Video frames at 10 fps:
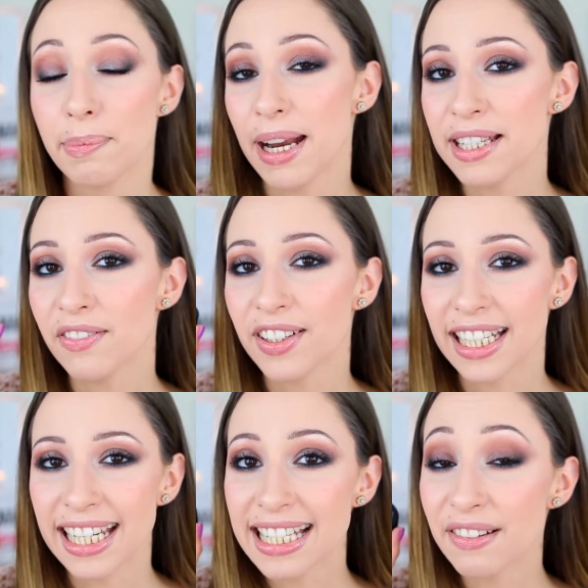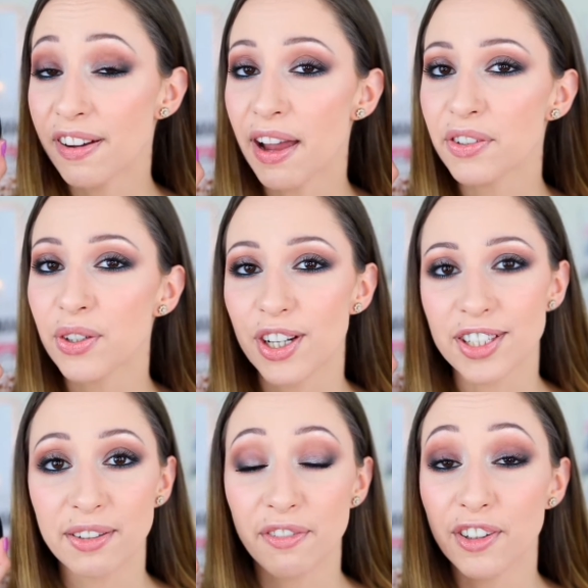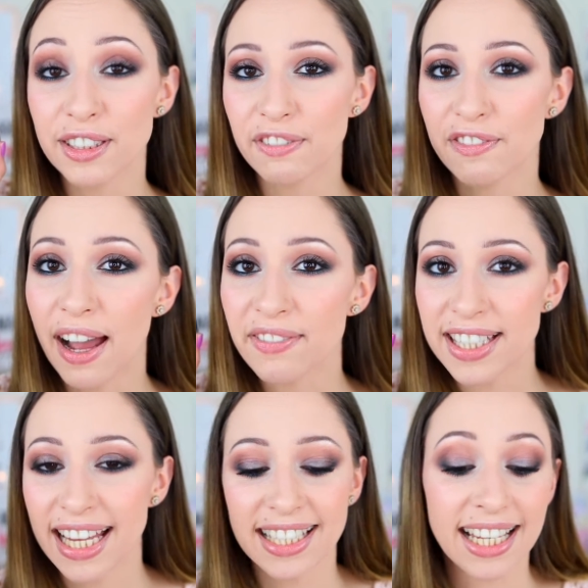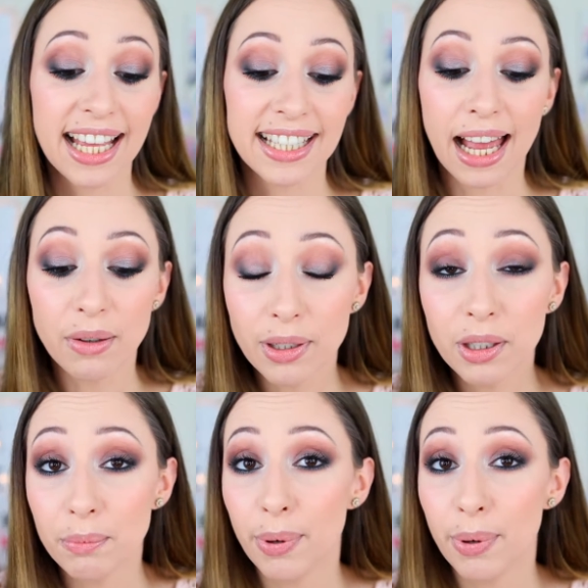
The price of it is €5.45 and I will